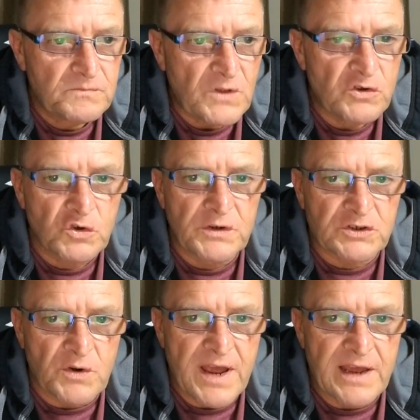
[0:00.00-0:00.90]
So it's
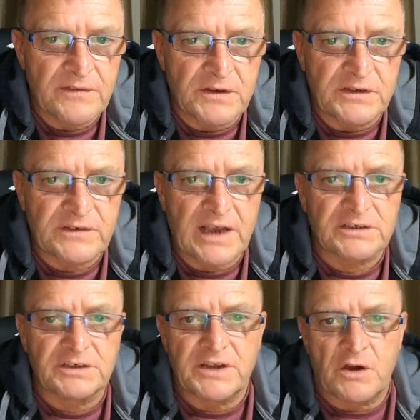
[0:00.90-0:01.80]
great that it's
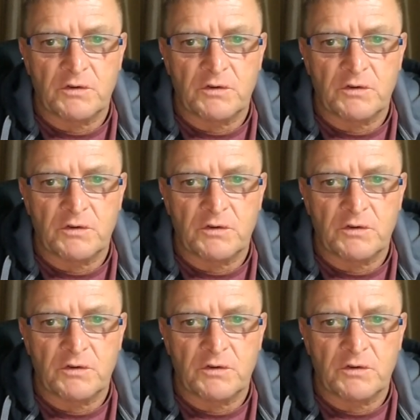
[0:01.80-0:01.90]
actually now